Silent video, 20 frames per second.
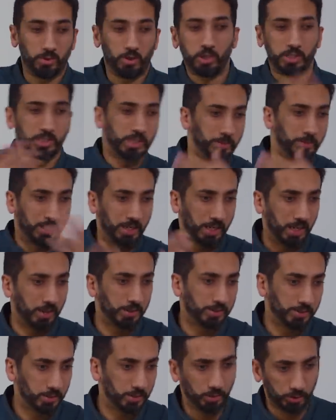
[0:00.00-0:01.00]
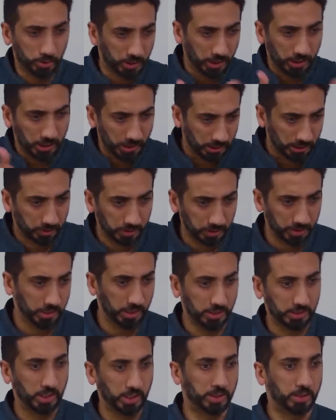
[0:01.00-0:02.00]
Or somebody else. You see
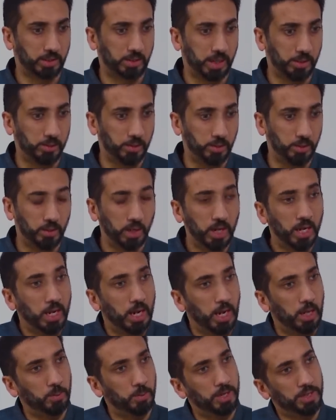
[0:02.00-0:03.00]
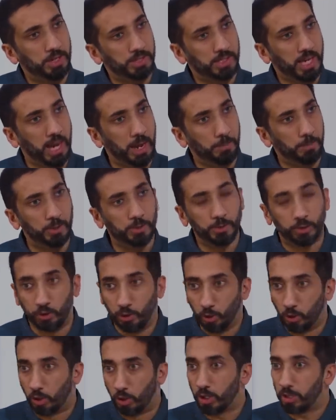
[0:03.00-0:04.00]
these things around you. And when this happens,
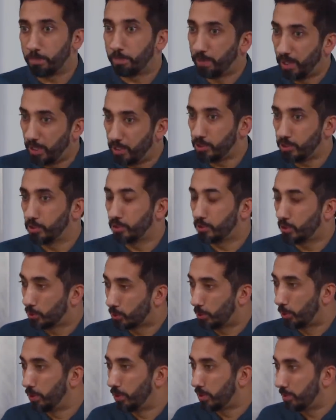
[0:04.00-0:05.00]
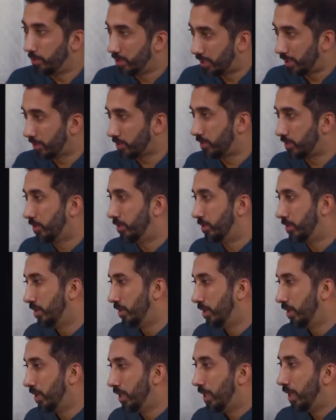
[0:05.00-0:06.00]
your patience is going to be tested.
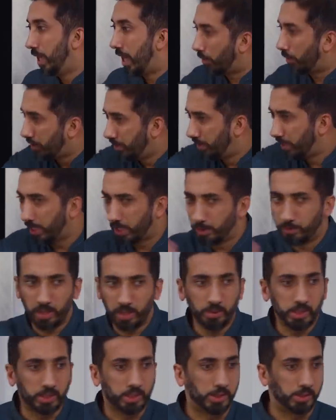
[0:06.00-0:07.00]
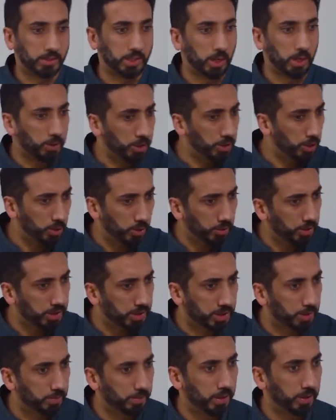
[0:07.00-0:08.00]
How can they get away with this? How can they do
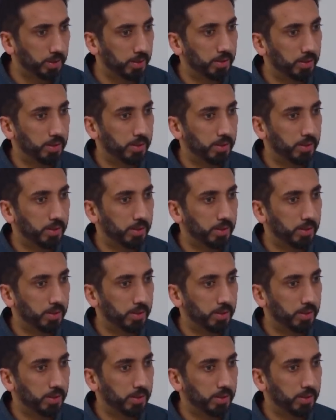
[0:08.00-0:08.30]
this to me?